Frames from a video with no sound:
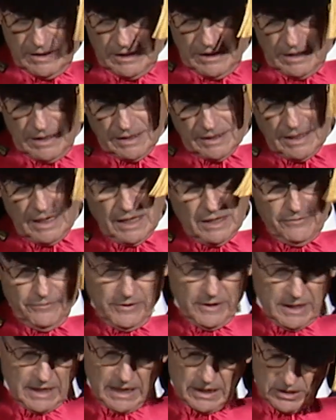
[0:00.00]
and I
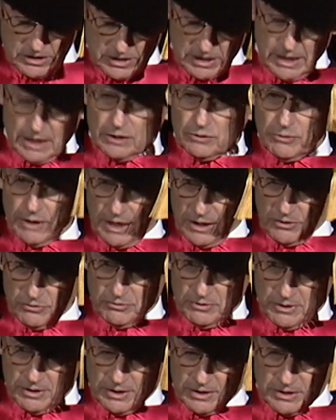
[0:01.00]
figured I'll sail right
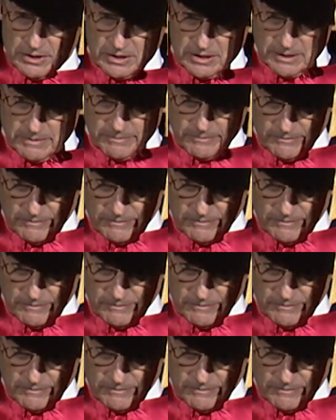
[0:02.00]
through this.